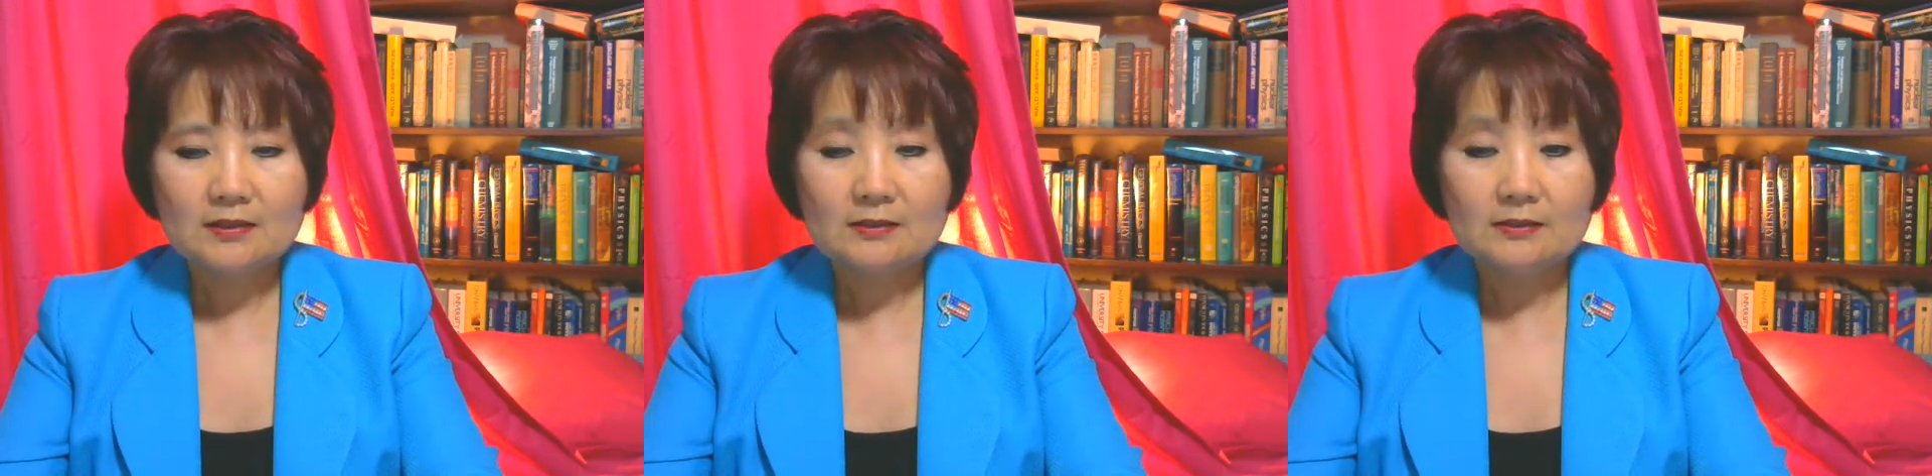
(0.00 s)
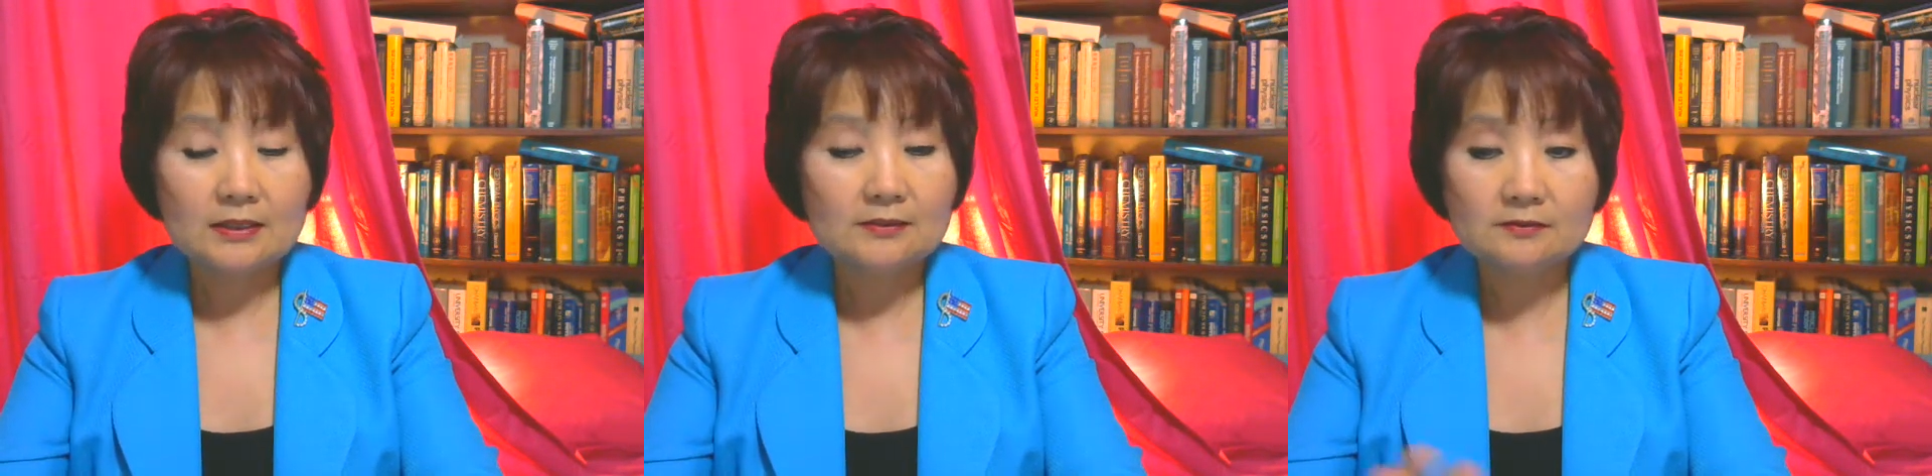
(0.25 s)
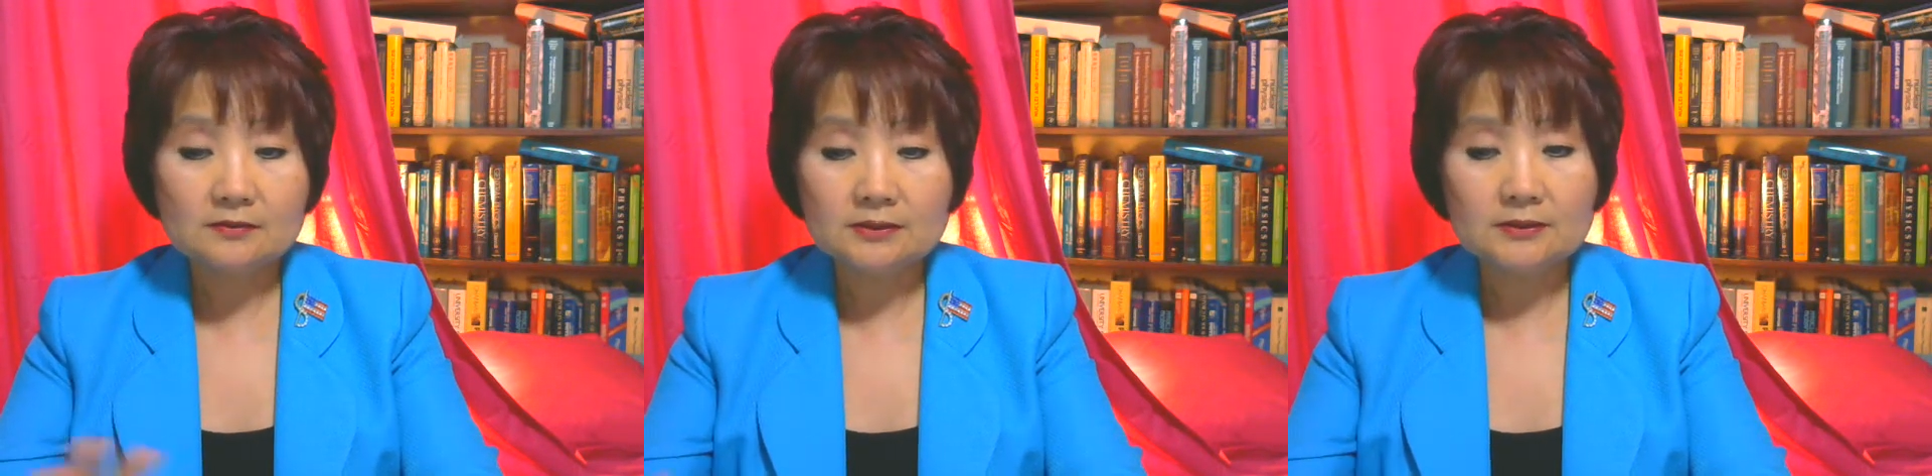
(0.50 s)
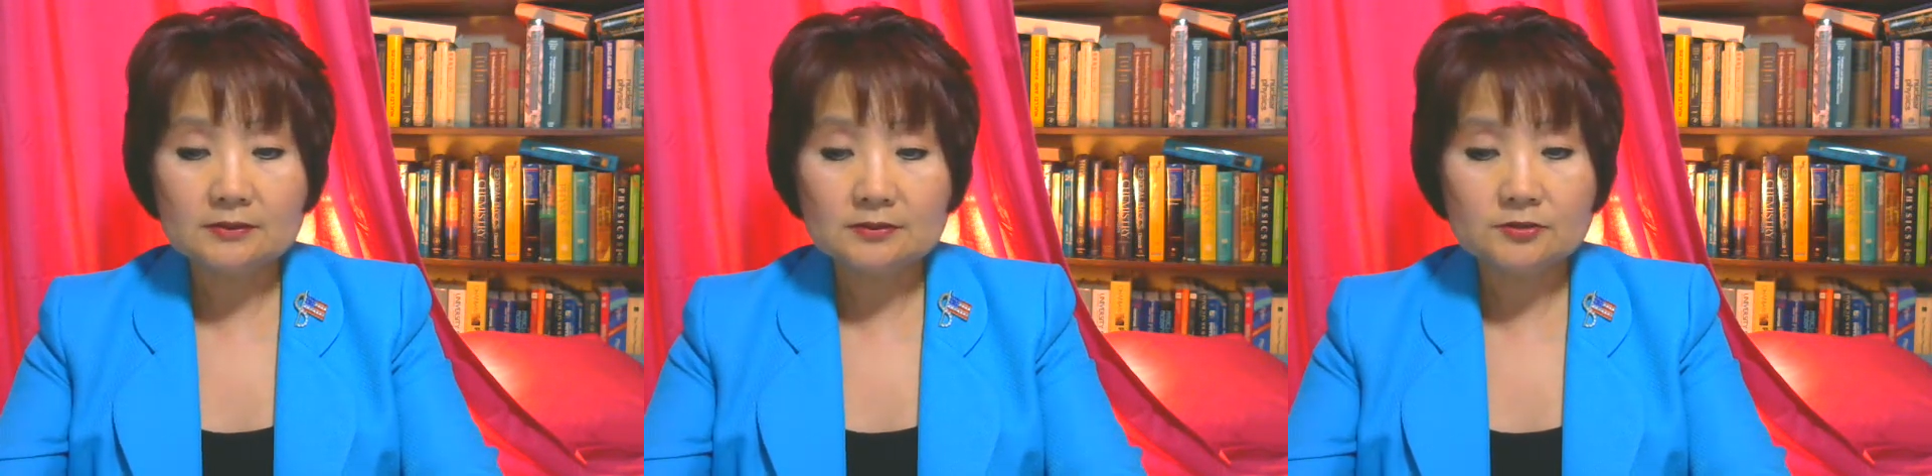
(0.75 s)
and I
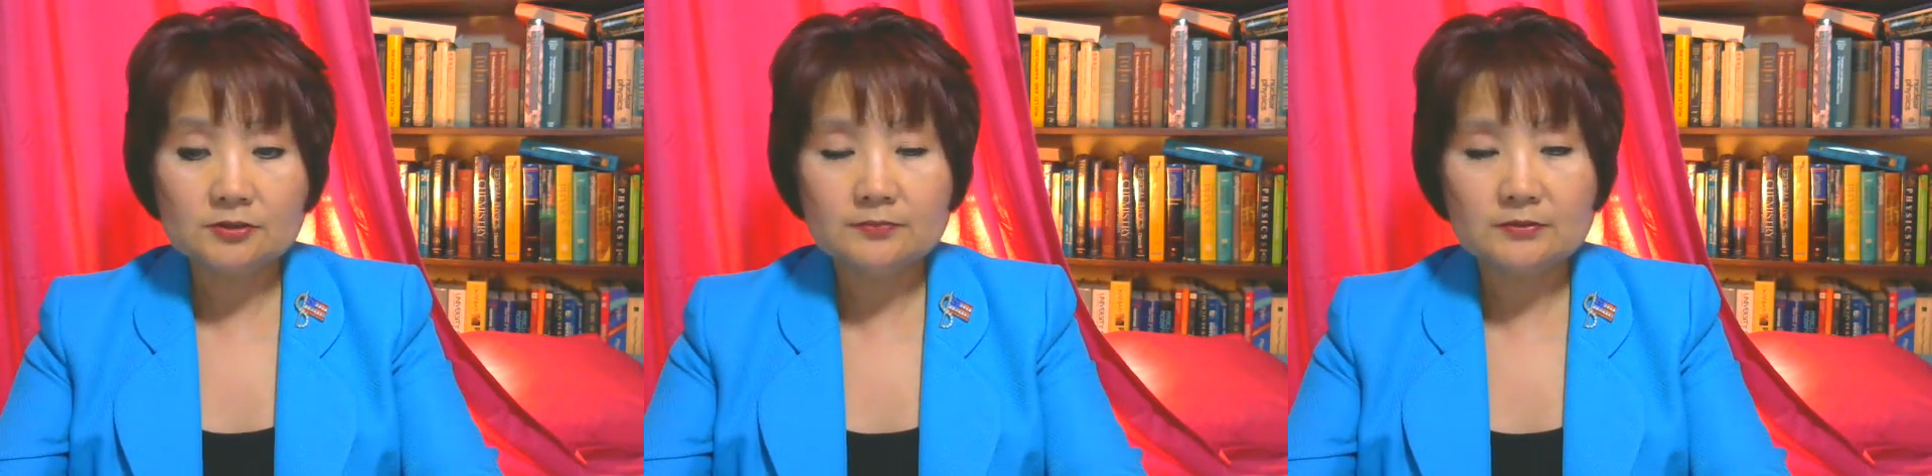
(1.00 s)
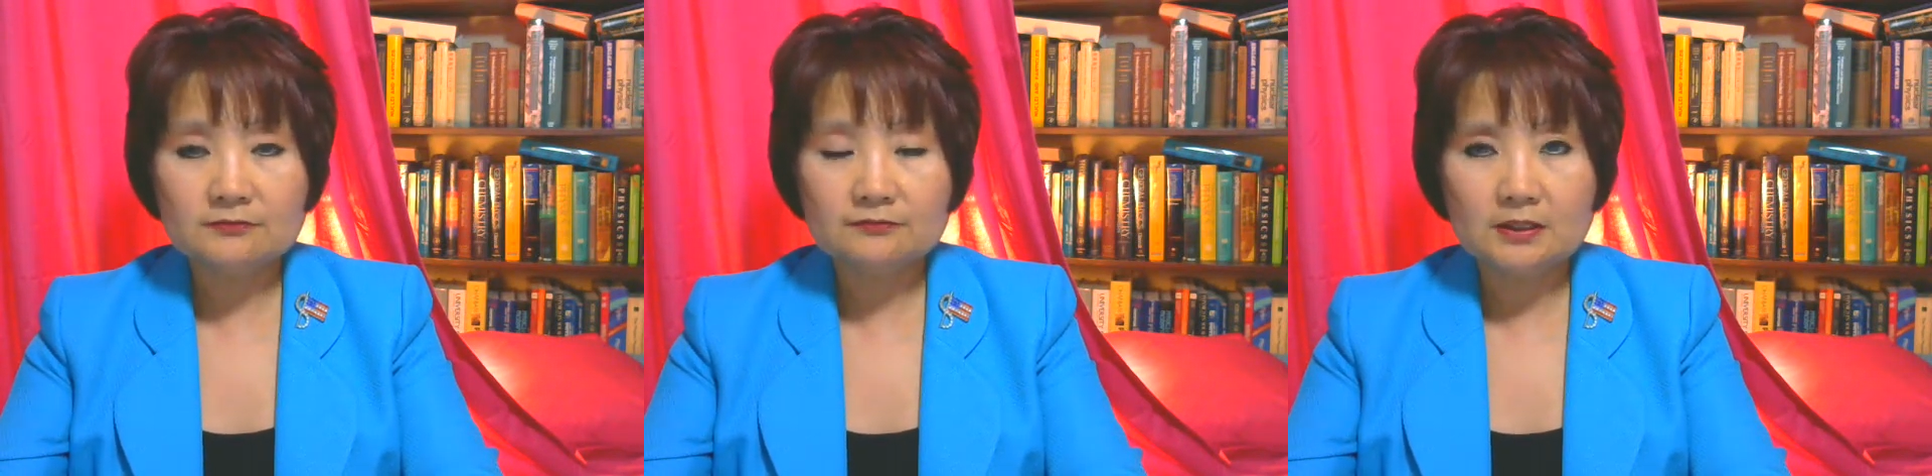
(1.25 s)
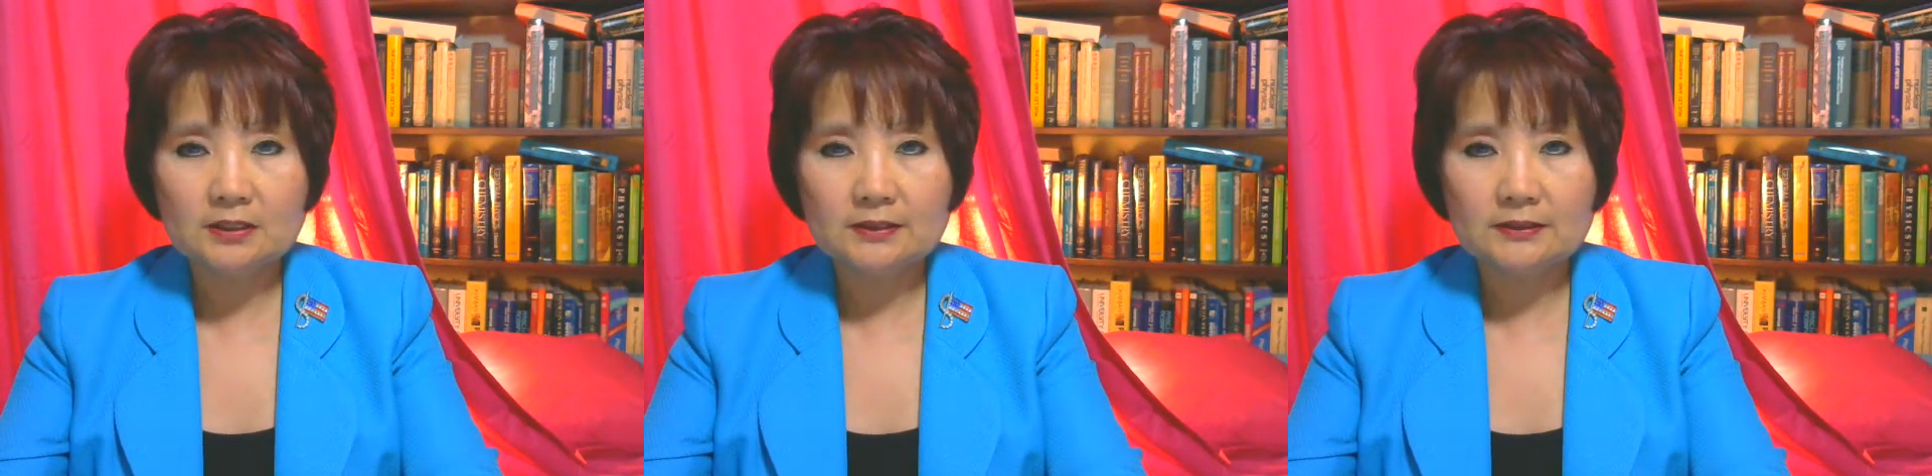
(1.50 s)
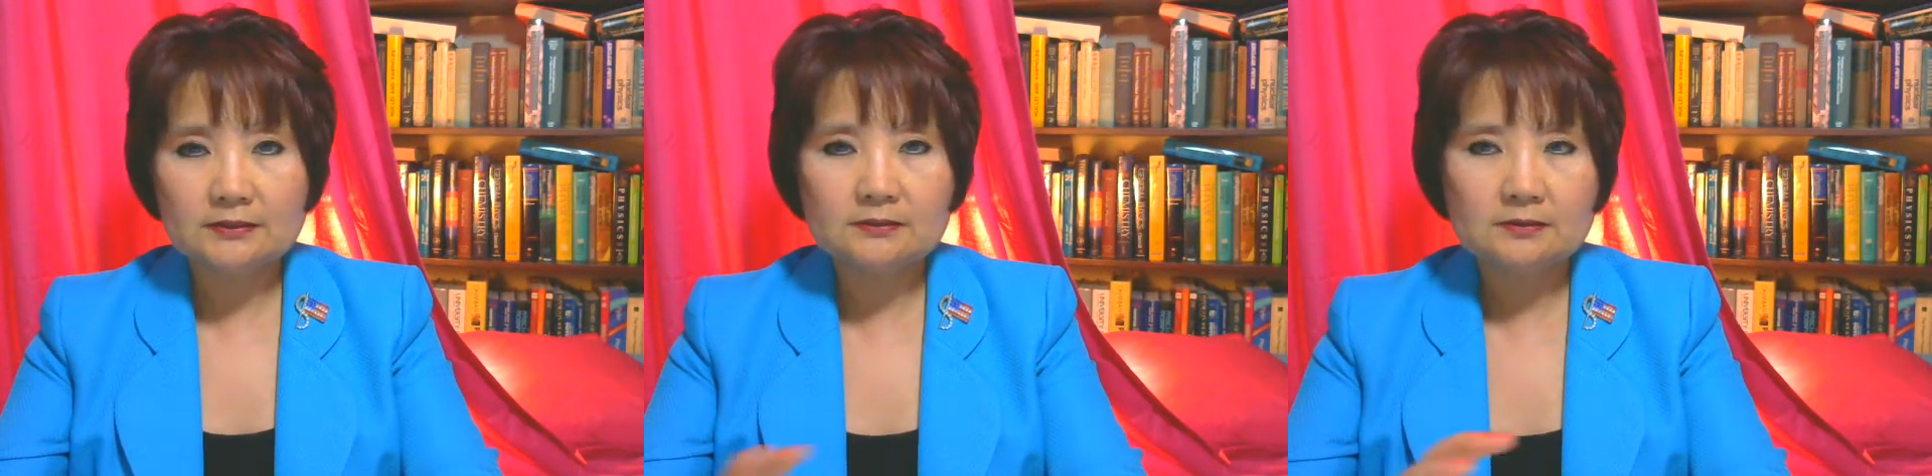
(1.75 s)
think it should be
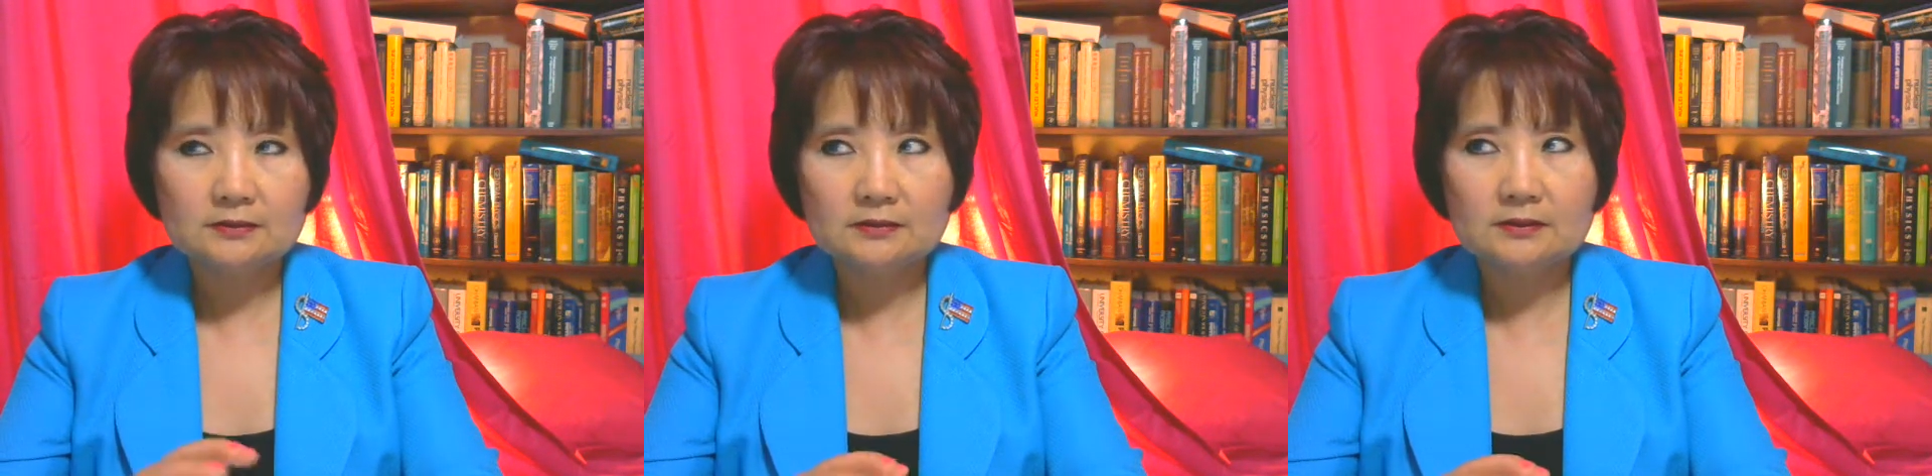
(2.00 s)
fine.